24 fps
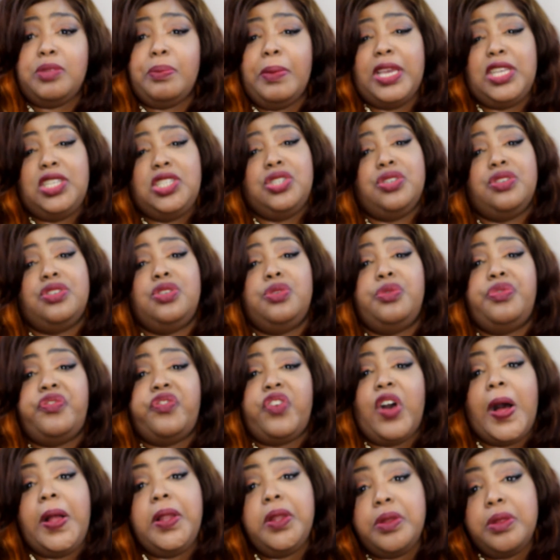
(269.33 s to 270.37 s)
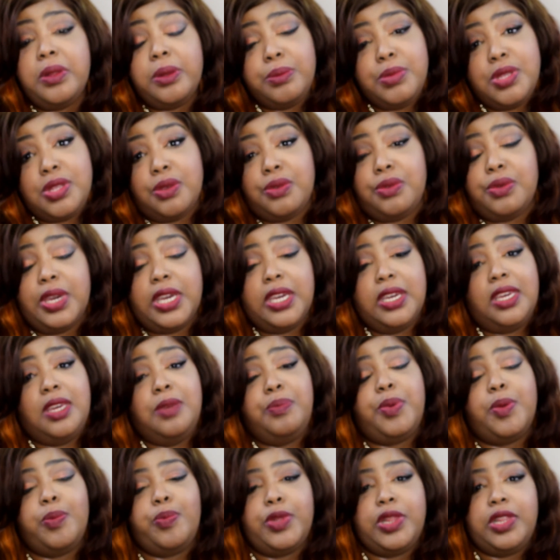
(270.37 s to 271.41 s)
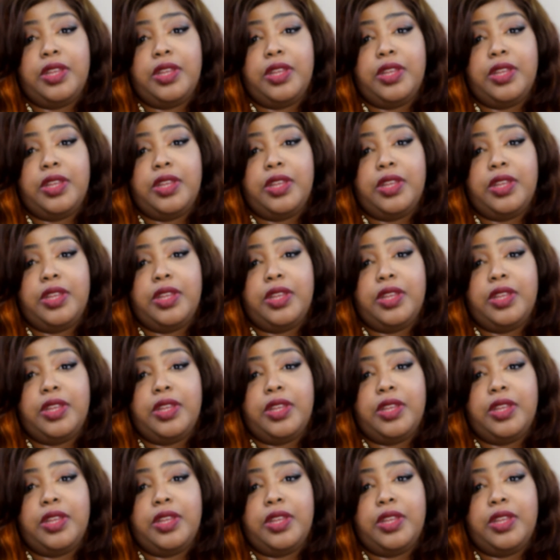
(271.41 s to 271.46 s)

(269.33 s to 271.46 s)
Make sure you follow them so you can keep up with